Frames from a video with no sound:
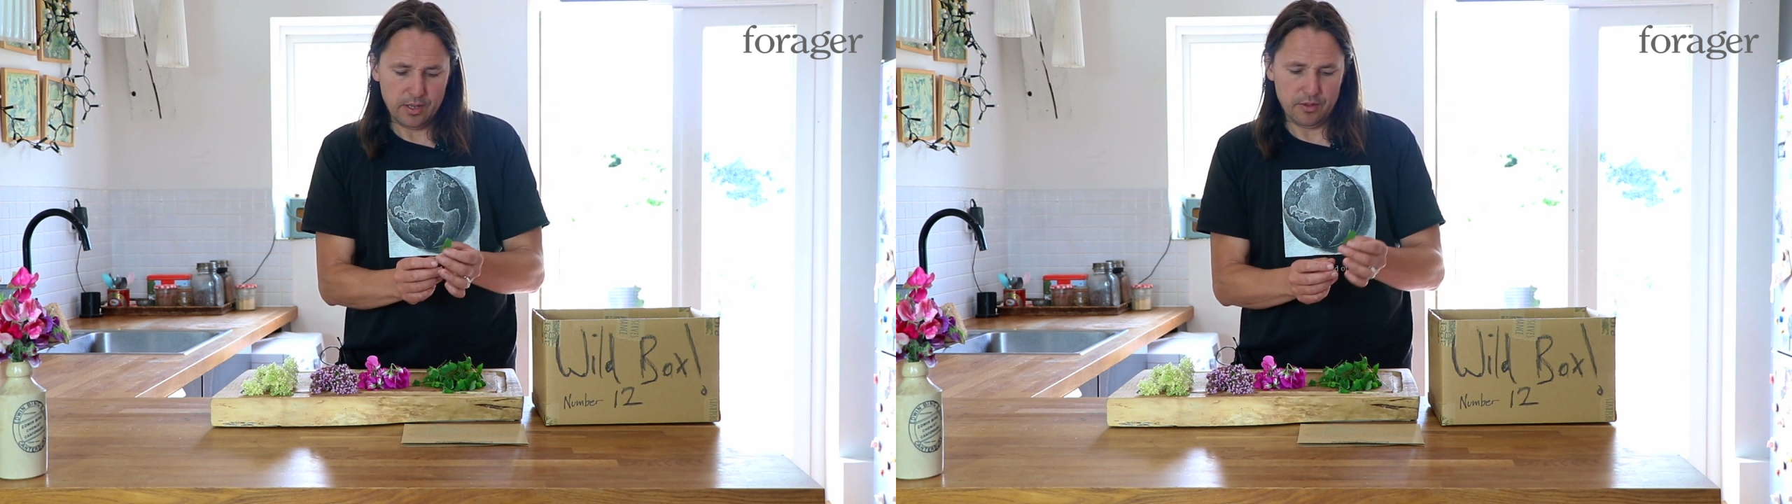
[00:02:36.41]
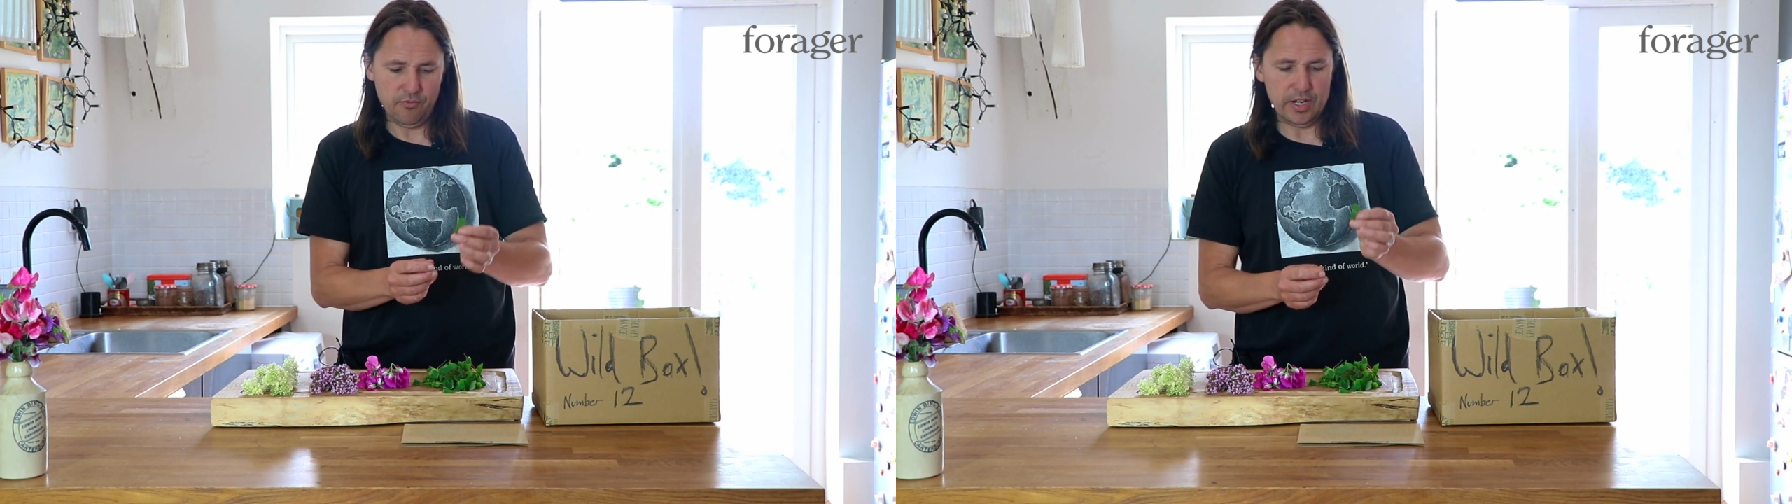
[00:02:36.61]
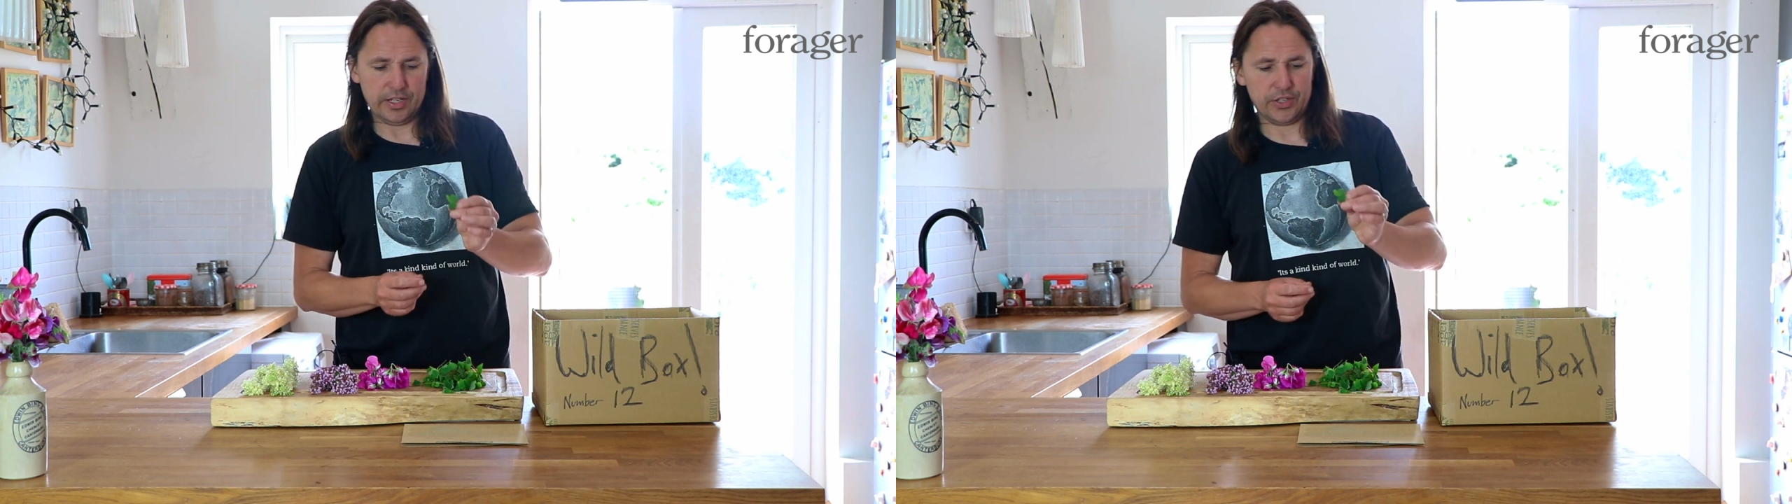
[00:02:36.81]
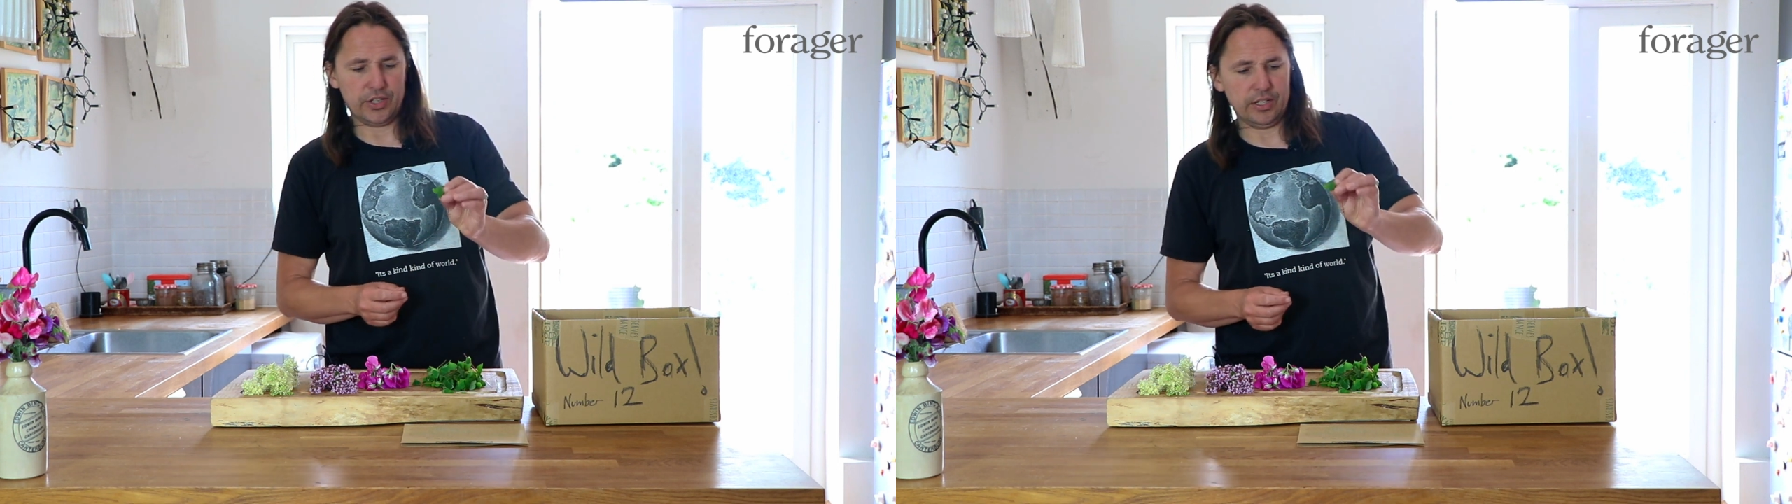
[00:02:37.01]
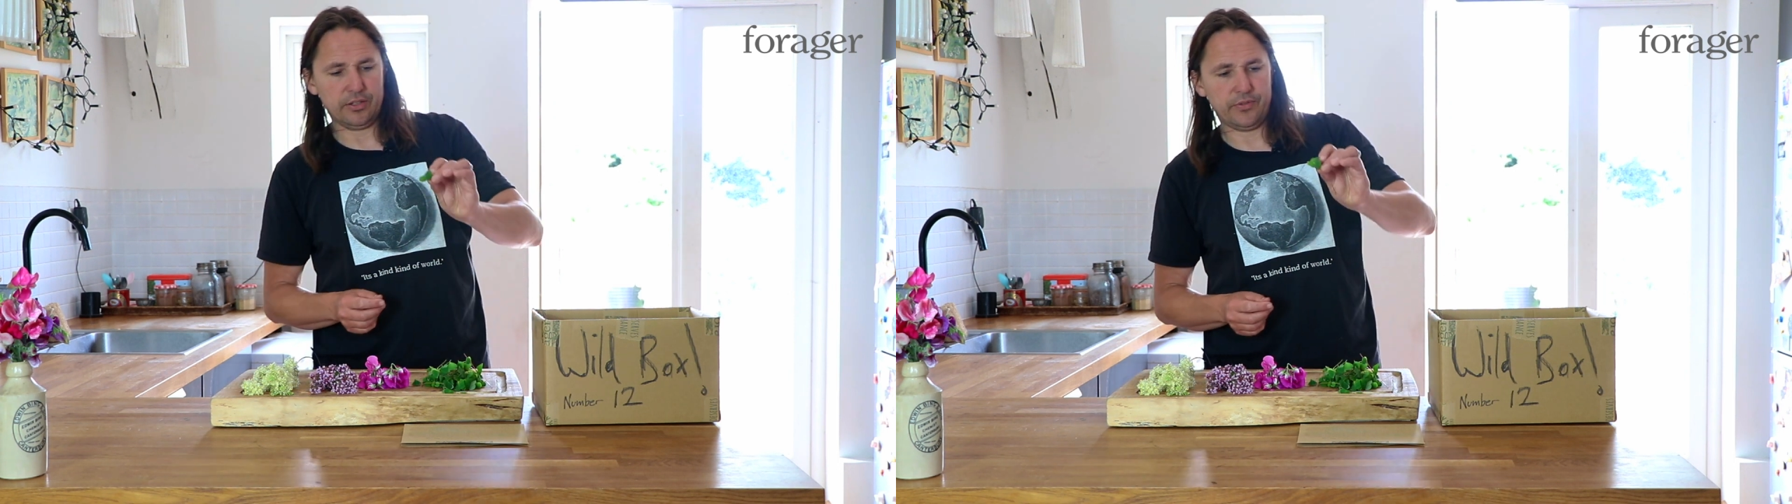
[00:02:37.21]
The really
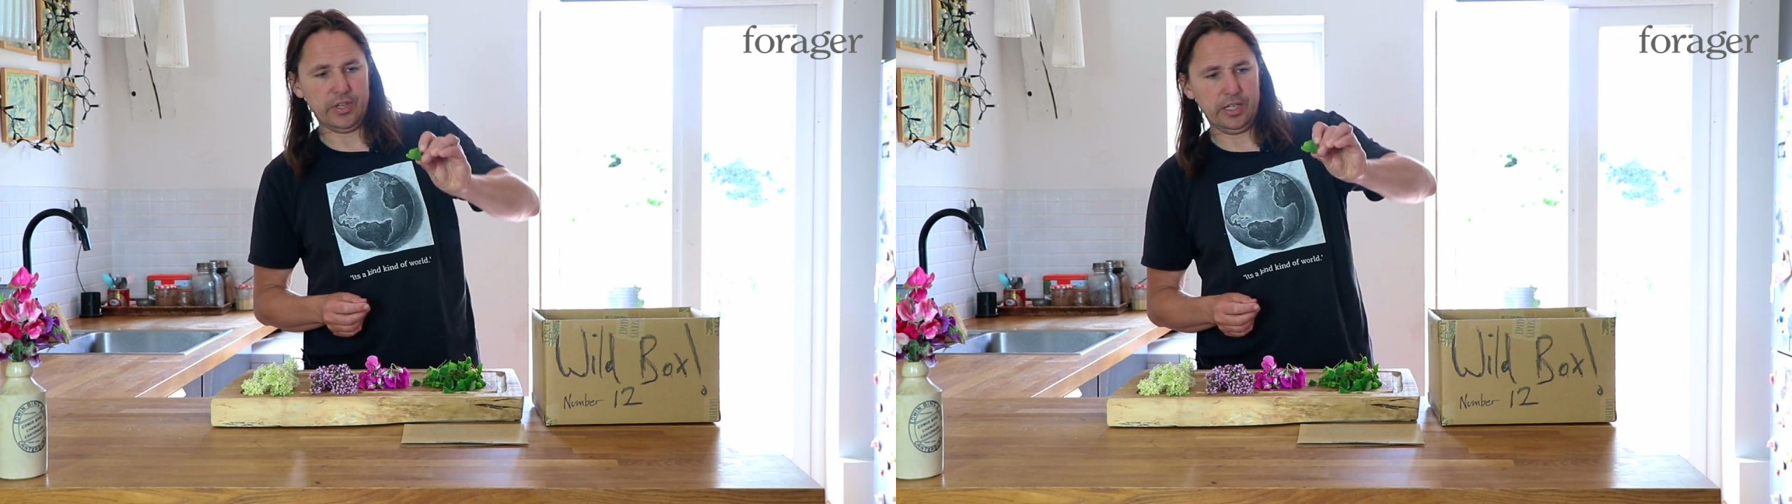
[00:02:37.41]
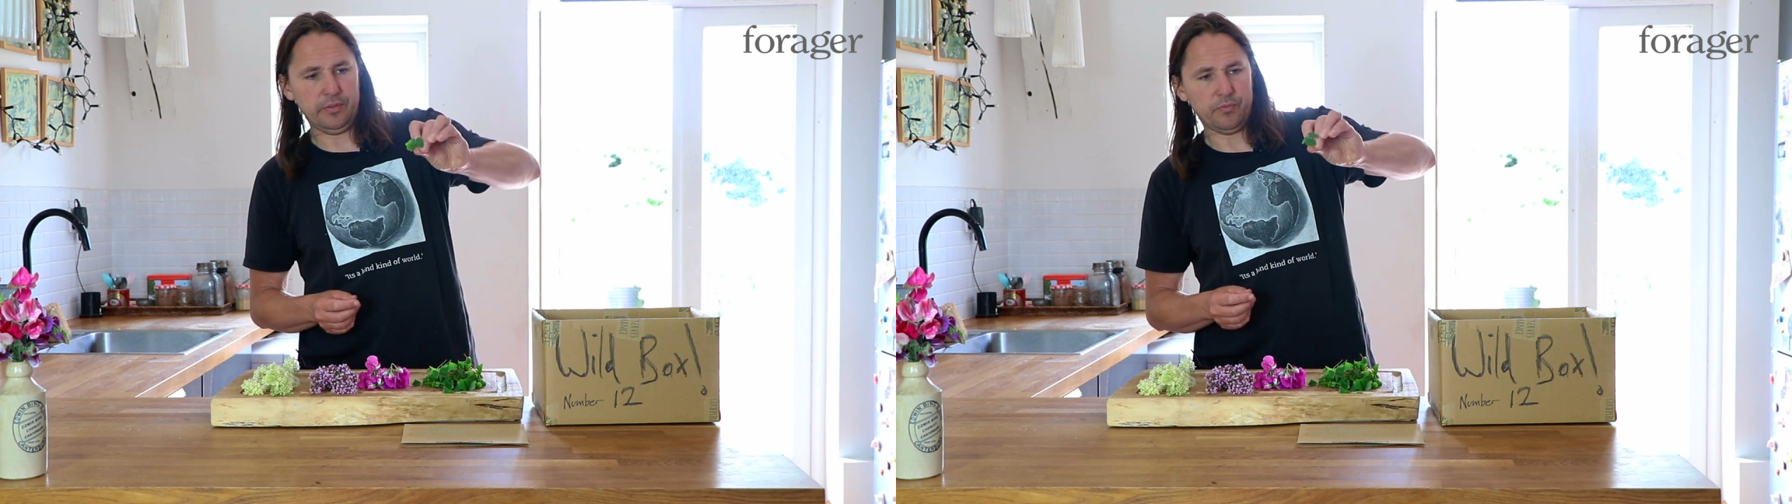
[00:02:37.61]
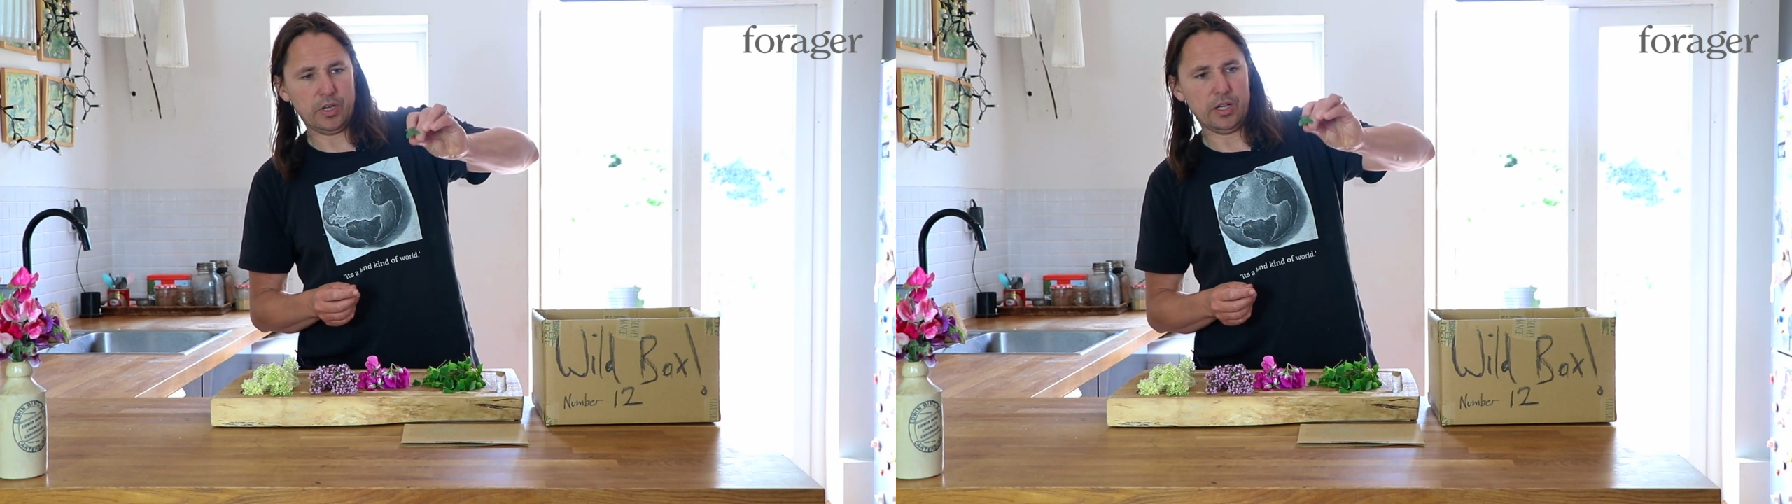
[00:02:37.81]
distinctive thing,